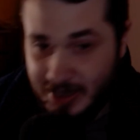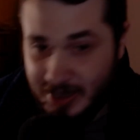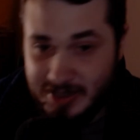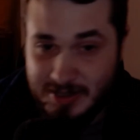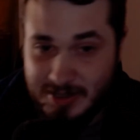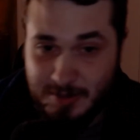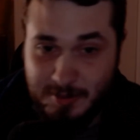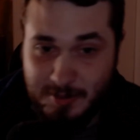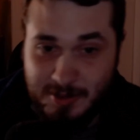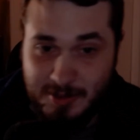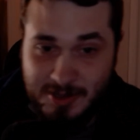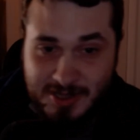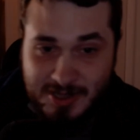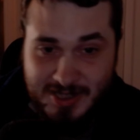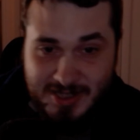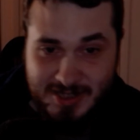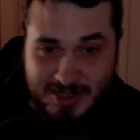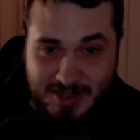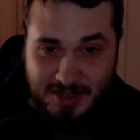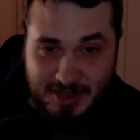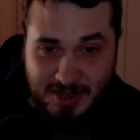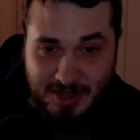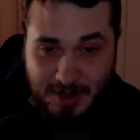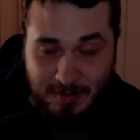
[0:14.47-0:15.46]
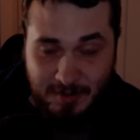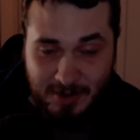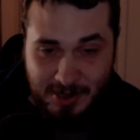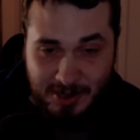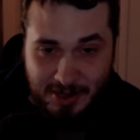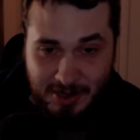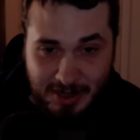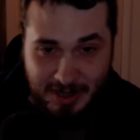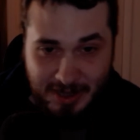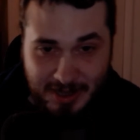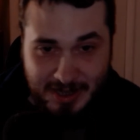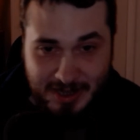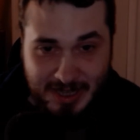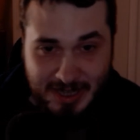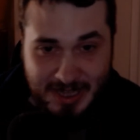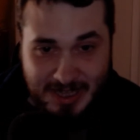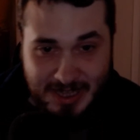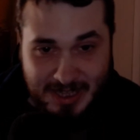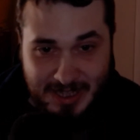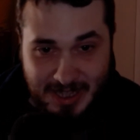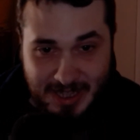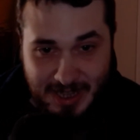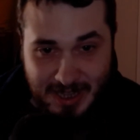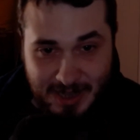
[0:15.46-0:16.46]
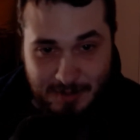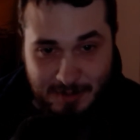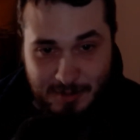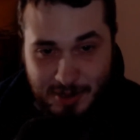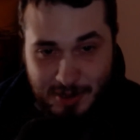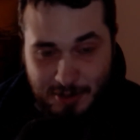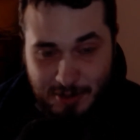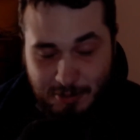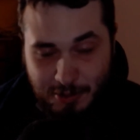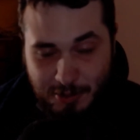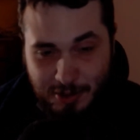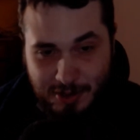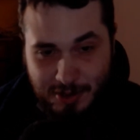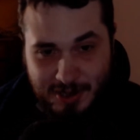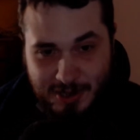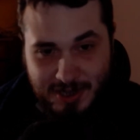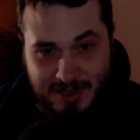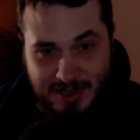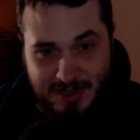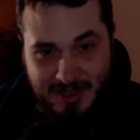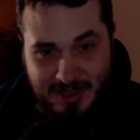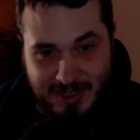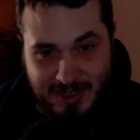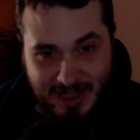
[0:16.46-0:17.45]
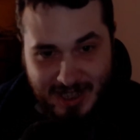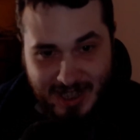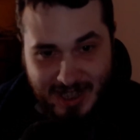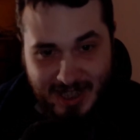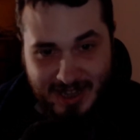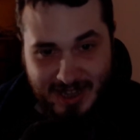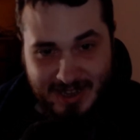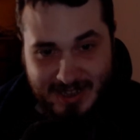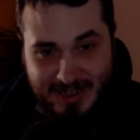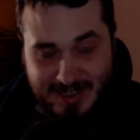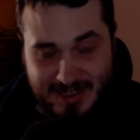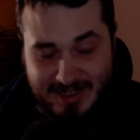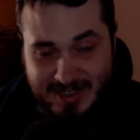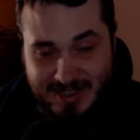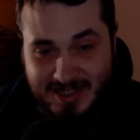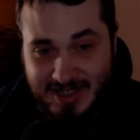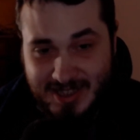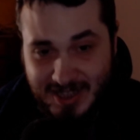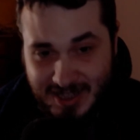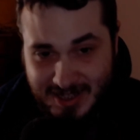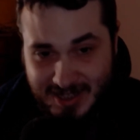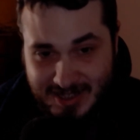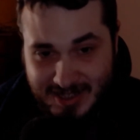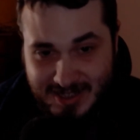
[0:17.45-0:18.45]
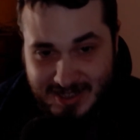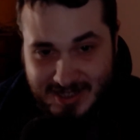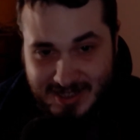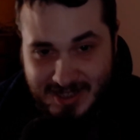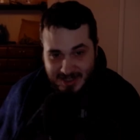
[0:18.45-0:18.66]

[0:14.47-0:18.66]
almost 11 o'clock, I gotta be to work at 6,